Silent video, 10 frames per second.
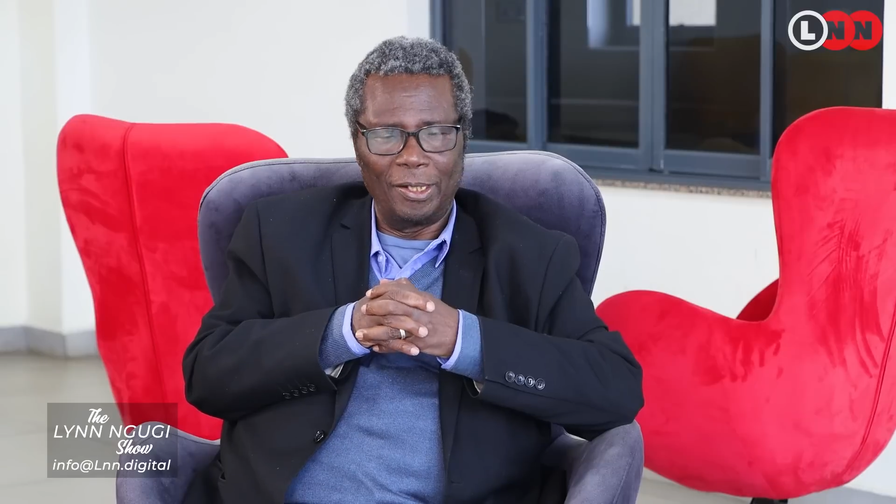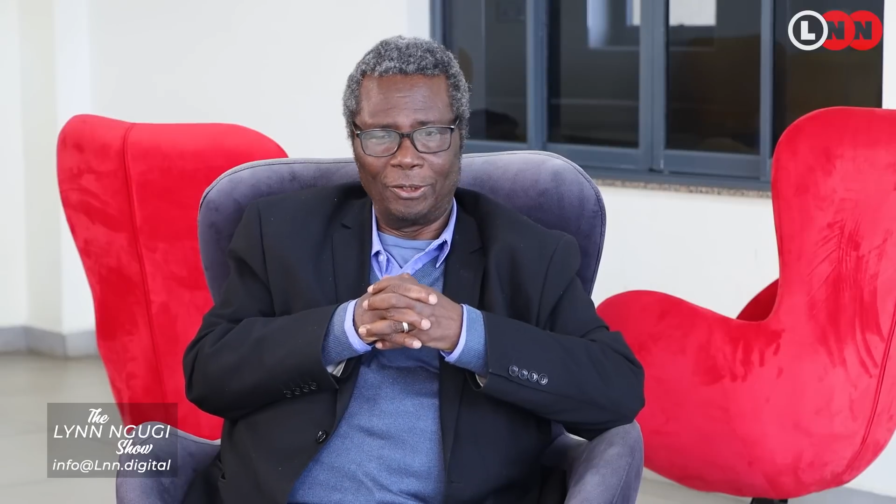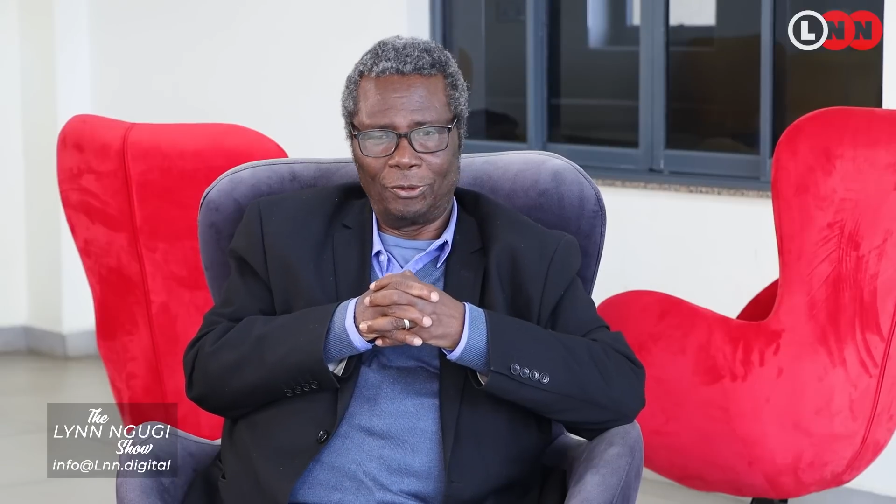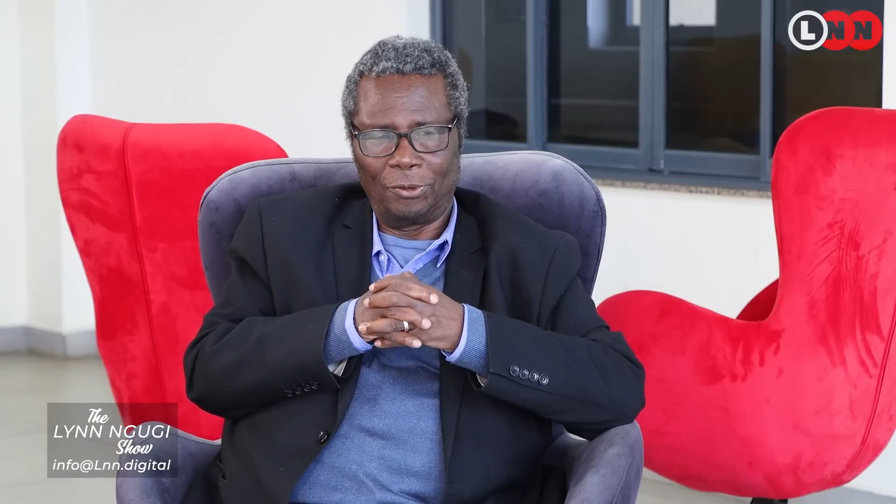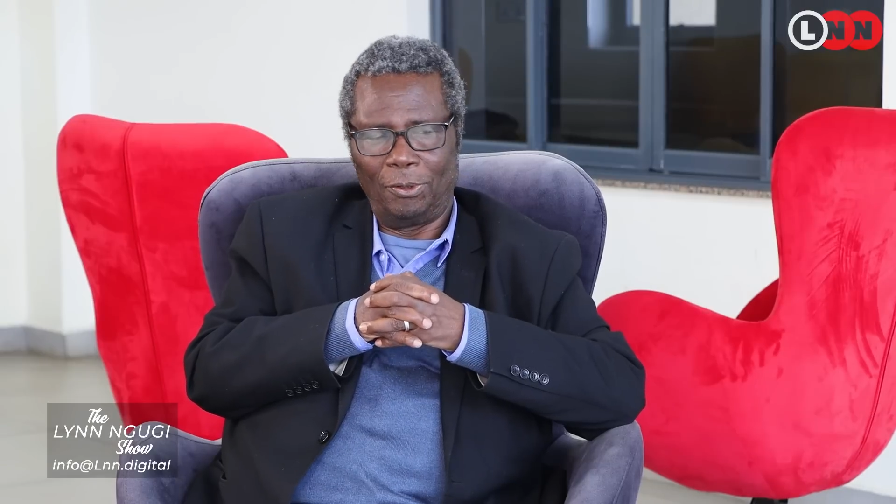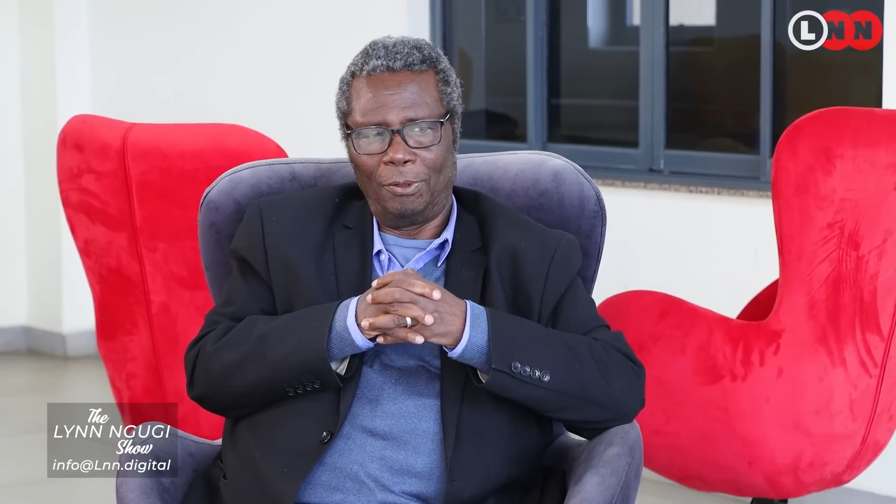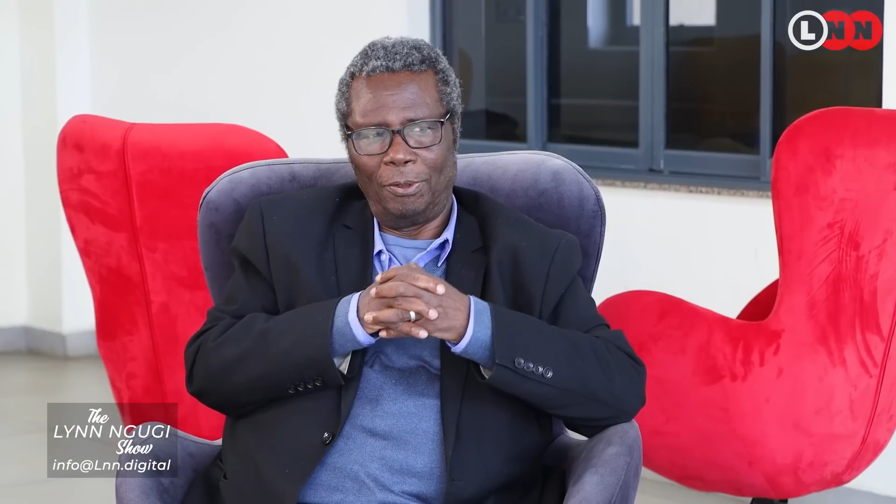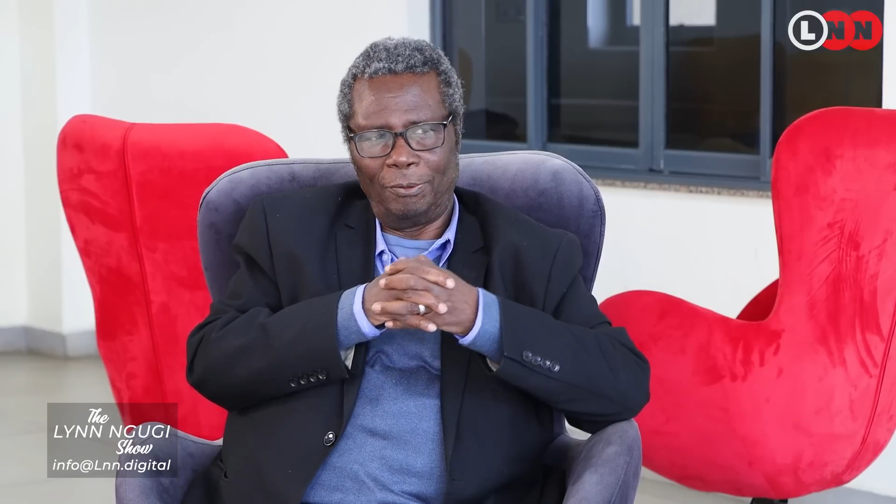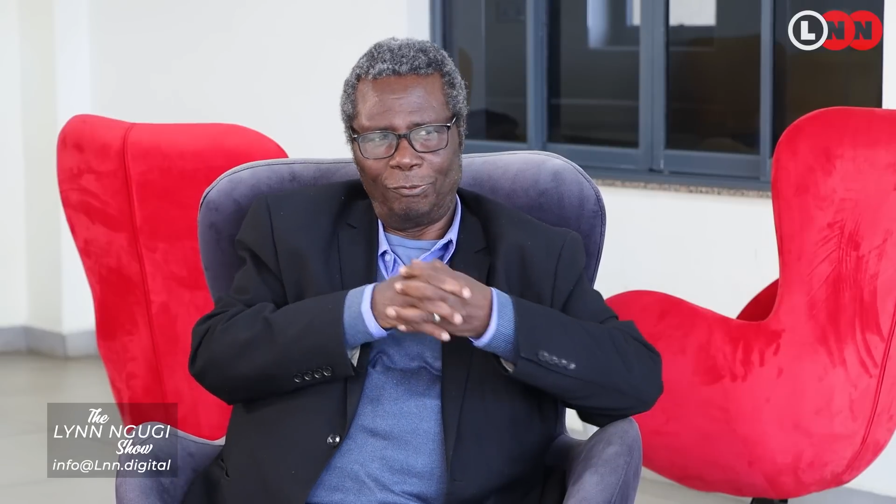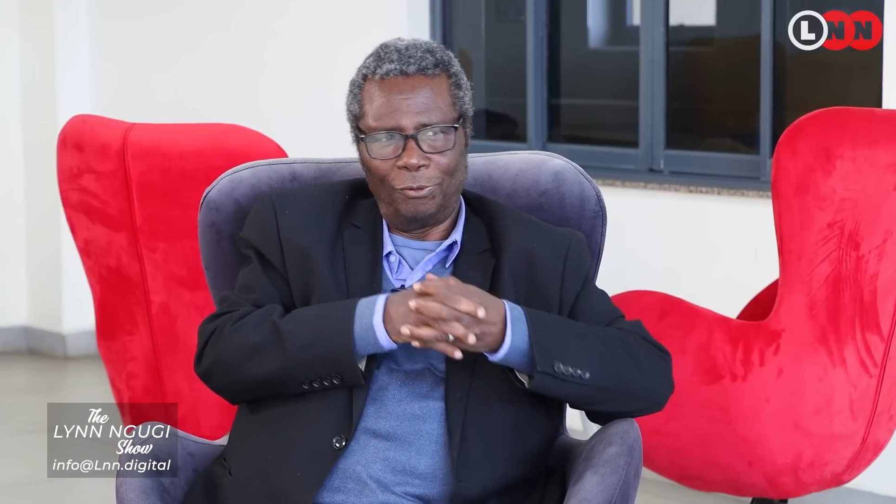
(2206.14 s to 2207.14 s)
And
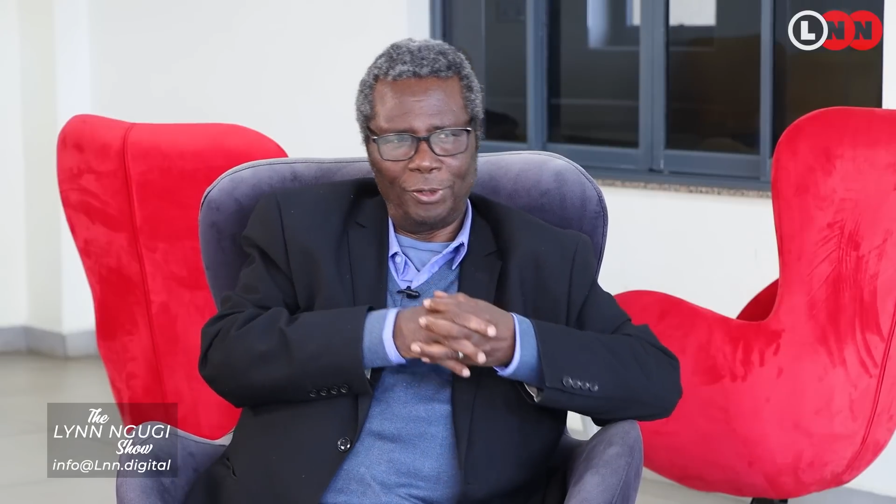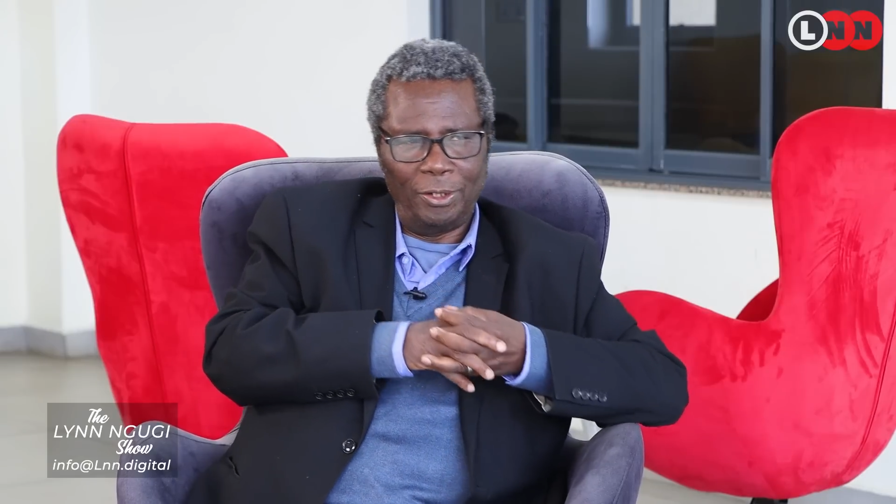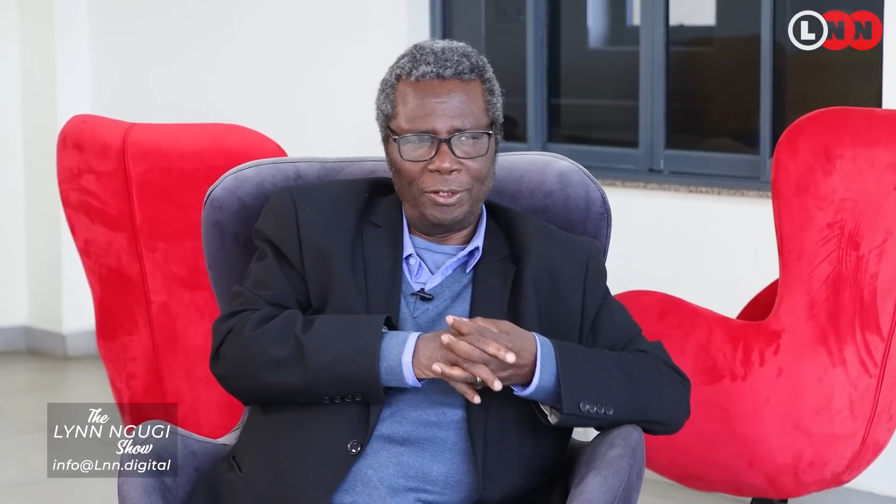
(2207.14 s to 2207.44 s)
so if you read